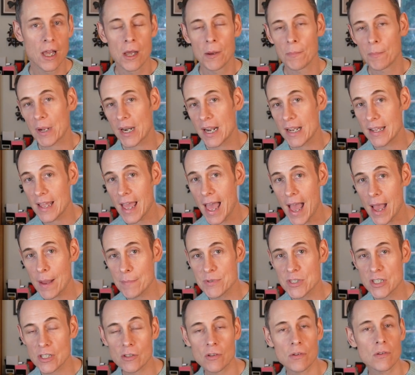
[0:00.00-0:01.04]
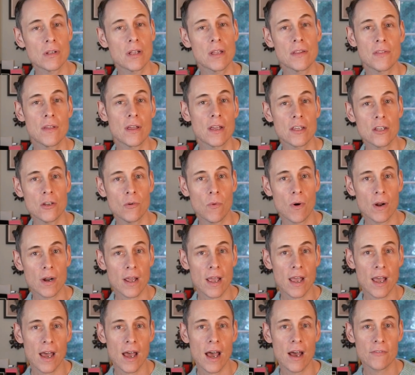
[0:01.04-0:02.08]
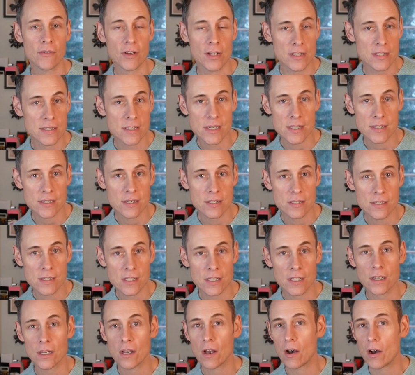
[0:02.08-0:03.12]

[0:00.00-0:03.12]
but I absolutely think you want to have consistency